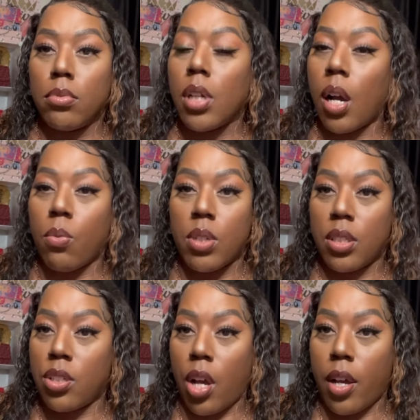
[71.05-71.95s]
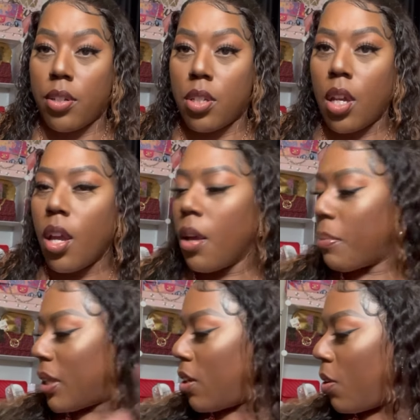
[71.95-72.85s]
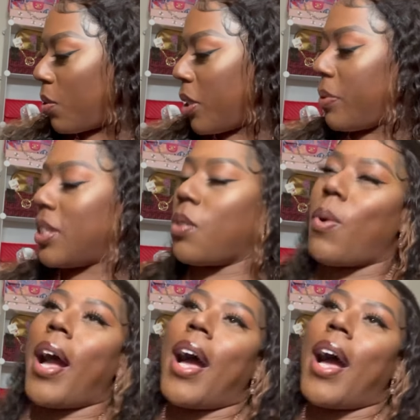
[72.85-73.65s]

I was not. But the only reason why